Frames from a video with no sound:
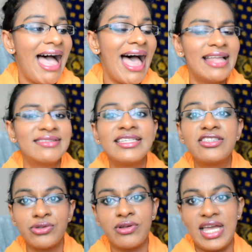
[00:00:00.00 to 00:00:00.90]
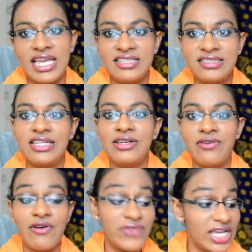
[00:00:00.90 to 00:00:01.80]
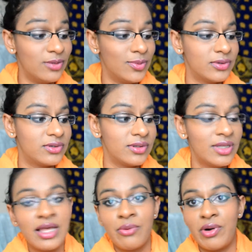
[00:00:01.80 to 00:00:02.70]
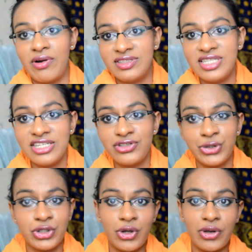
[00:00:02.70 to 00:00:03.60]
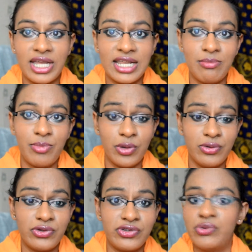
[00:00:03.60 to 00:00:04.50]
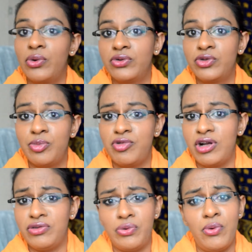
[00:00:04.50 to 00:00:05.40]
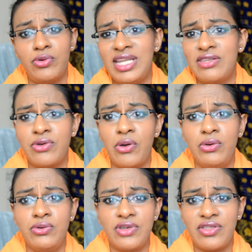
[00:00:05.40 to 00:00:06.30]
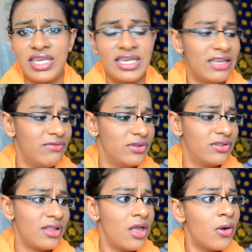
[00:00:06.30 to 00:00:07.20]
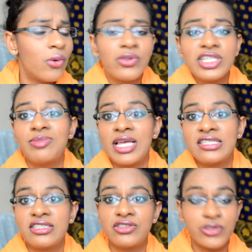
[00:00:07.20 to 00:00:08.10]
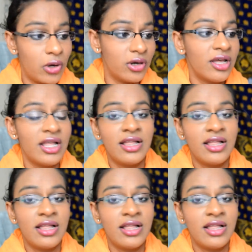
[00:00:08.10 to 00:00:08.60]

and it's not that easily available. Whereas this, you can go get it in Boots or Superdrugs or Tesco's. I think even all these places stock